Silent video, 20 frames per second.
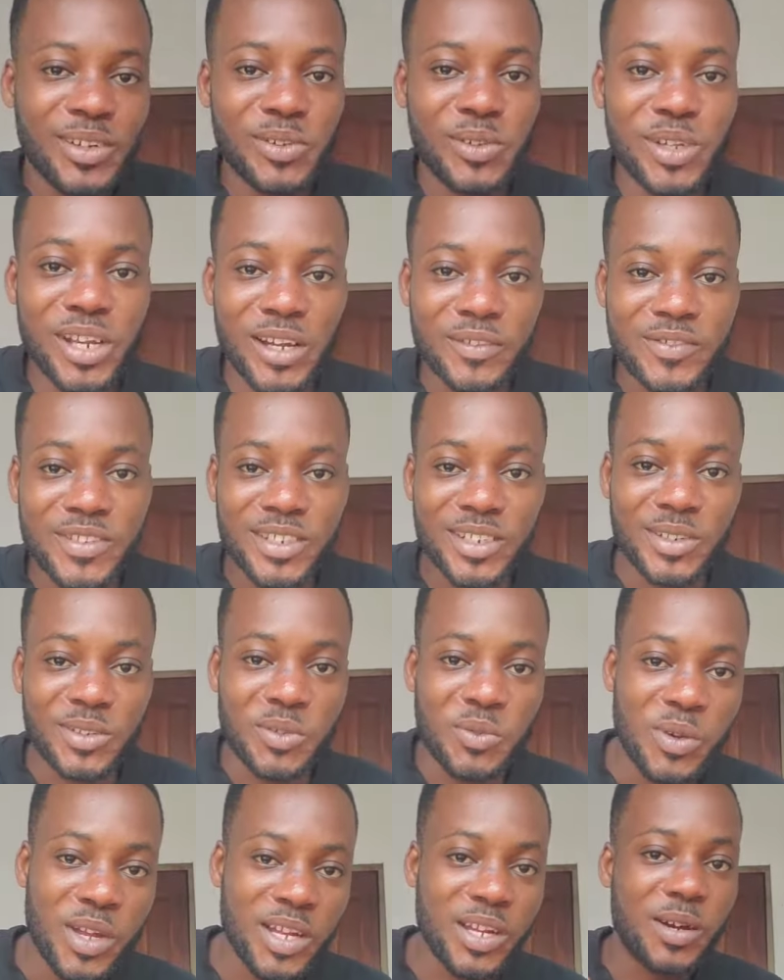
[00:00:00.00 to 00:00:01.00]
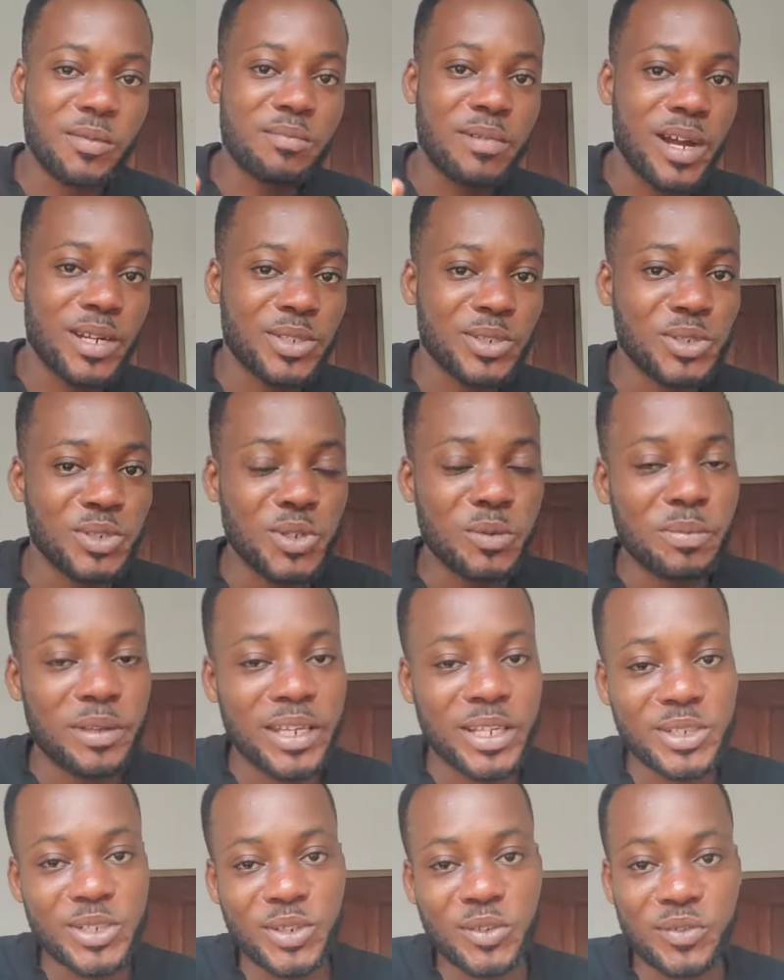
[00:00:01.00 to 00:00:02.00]
Good afternoon. Welcome back to Job
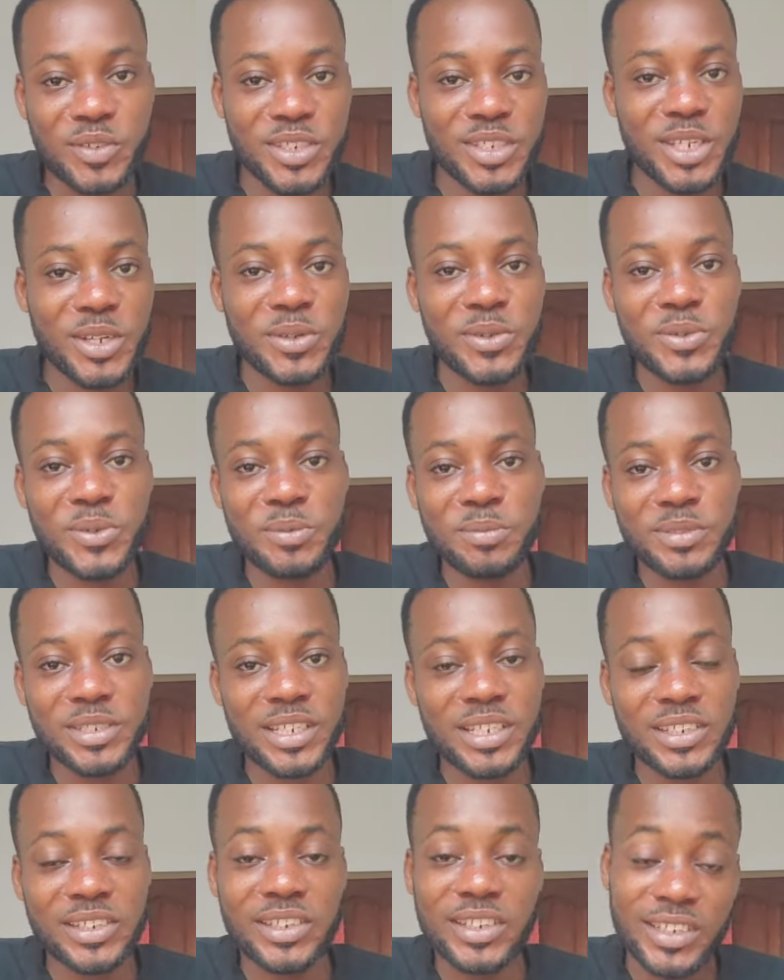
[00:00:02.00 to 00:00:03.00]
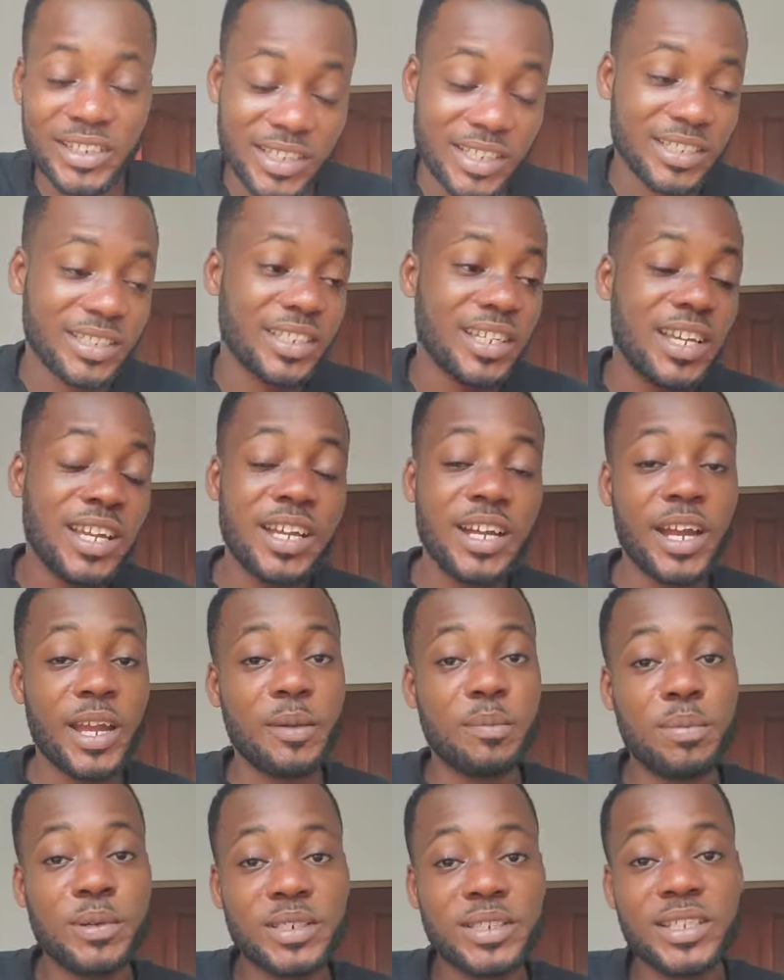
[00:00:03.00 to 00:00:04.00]
Predictor Official YouTube channel. Yes, I
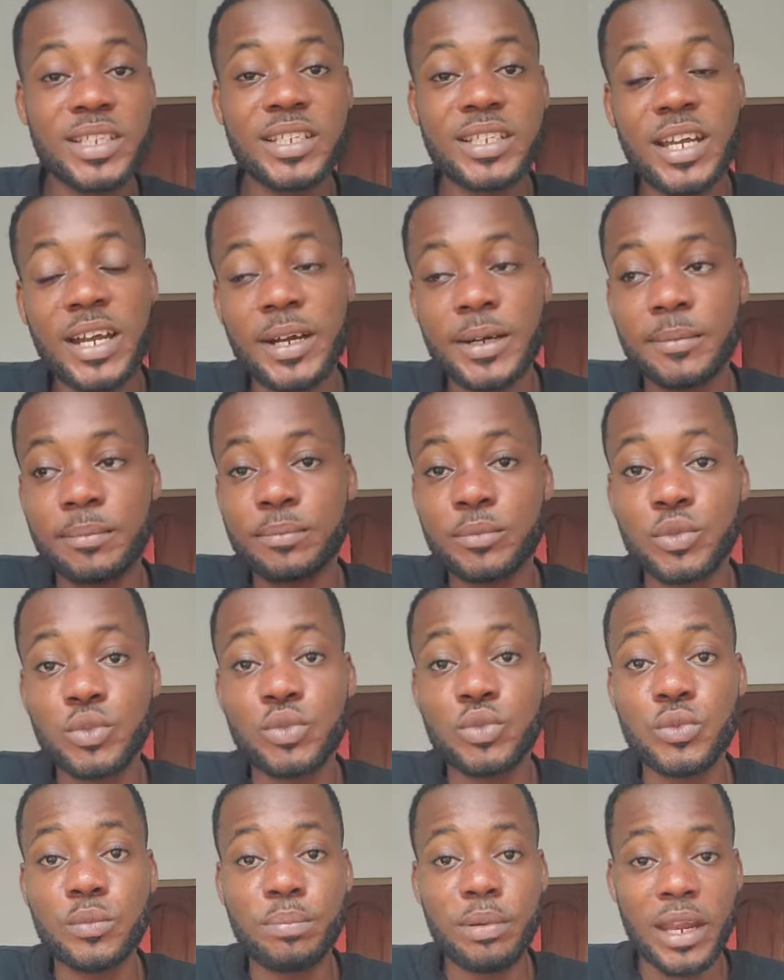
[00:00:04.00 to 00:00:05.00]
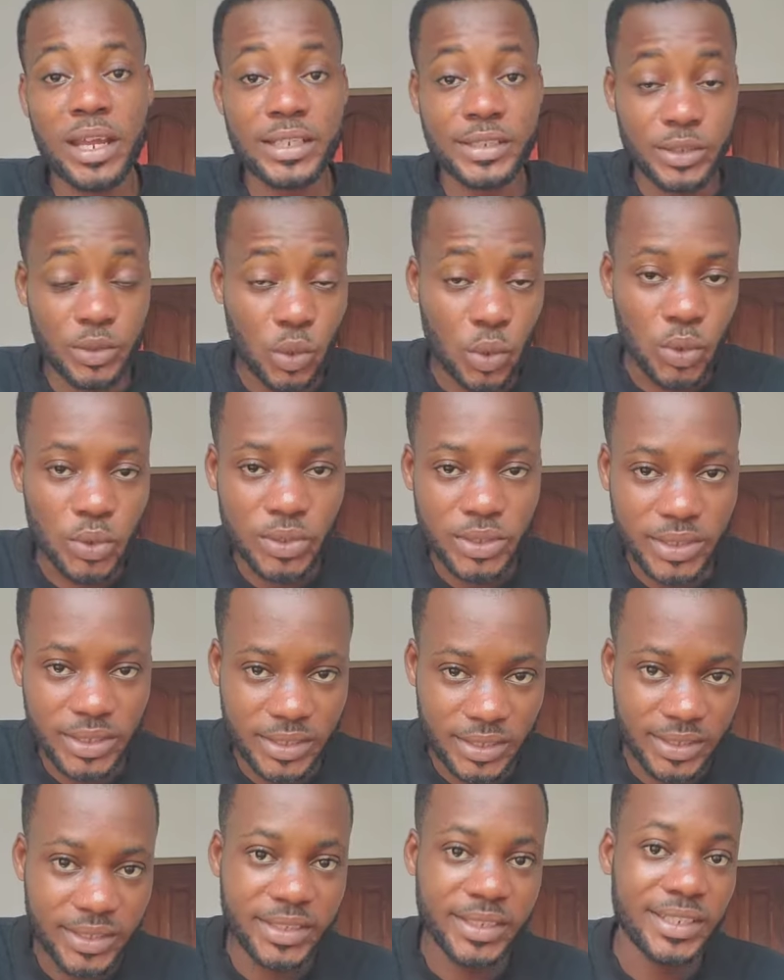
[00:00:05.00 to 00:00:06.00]
posted 2+
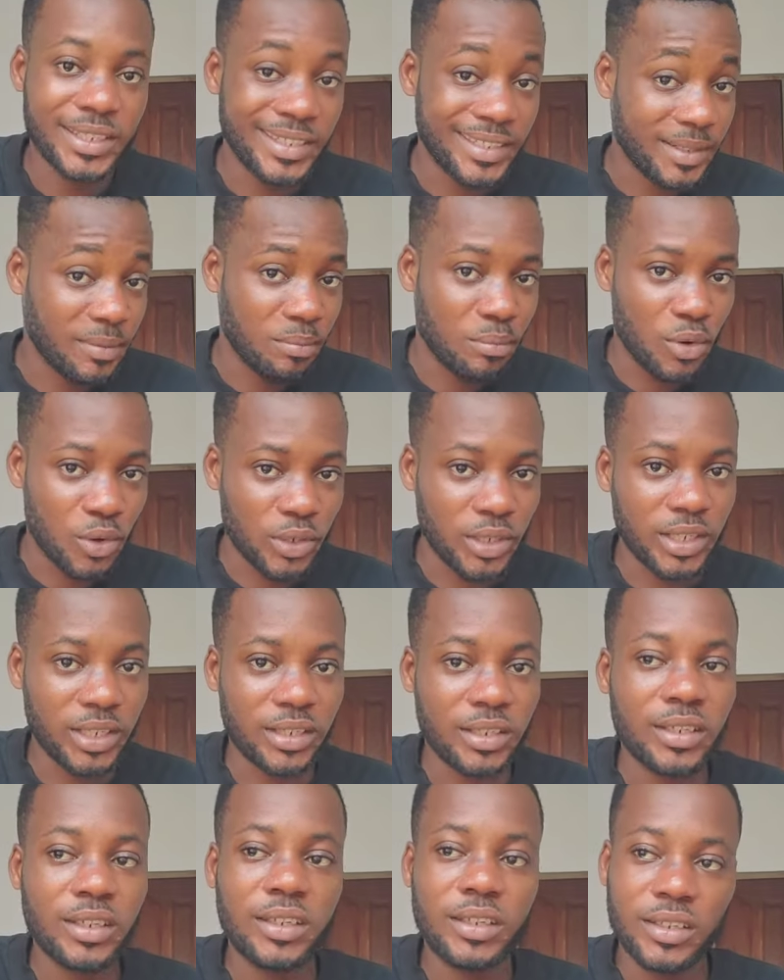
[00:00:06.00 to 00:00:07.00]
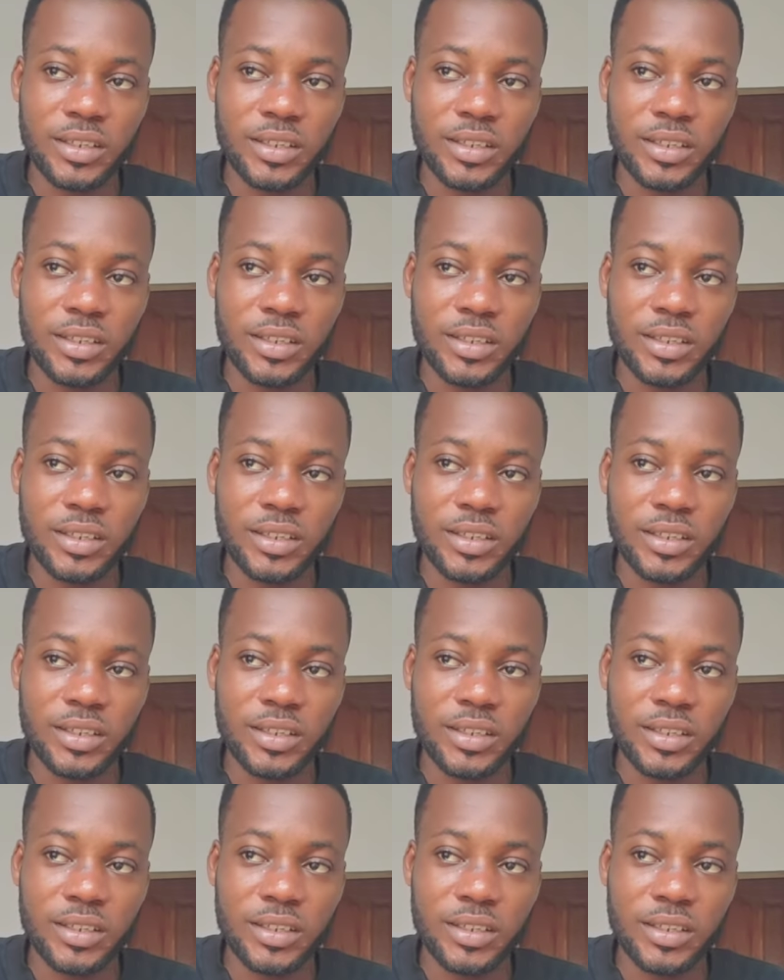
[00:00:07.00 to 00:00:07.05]
hours in the morning.